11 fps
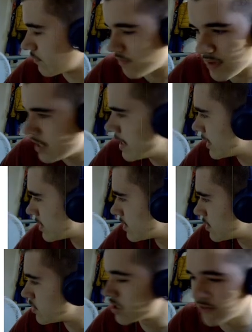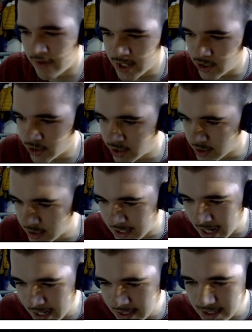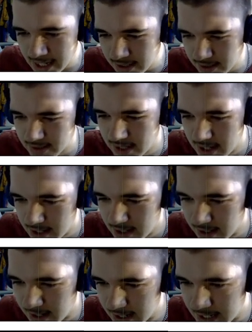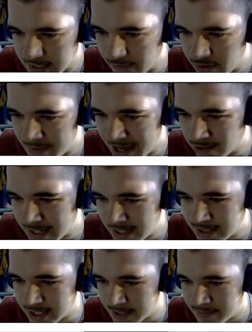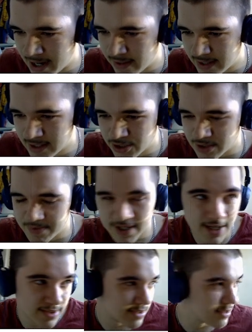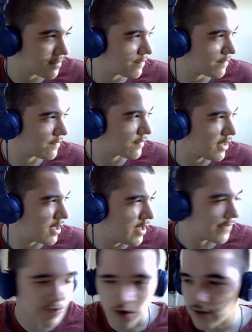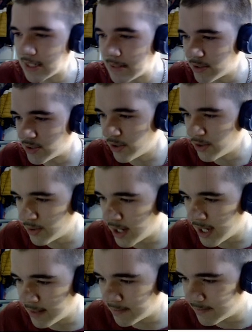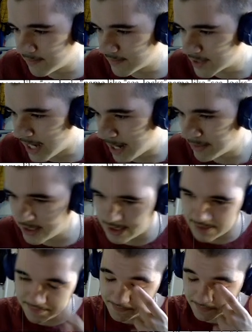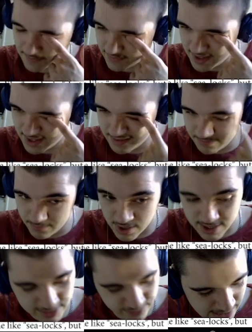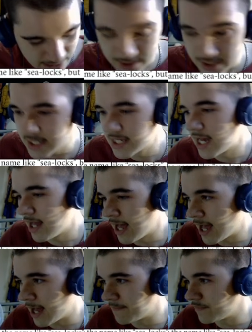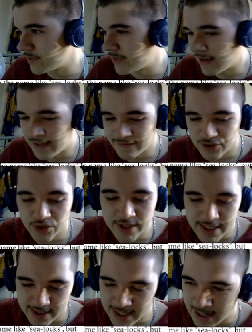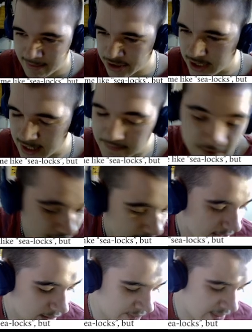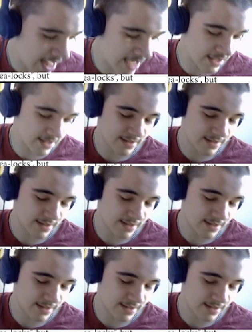it's just a very good guide, I guess. Like, it's definitely a bit outdated, but I think just because the concepts are so timeless, well, at least for now, they've stood the test of time, I should say, then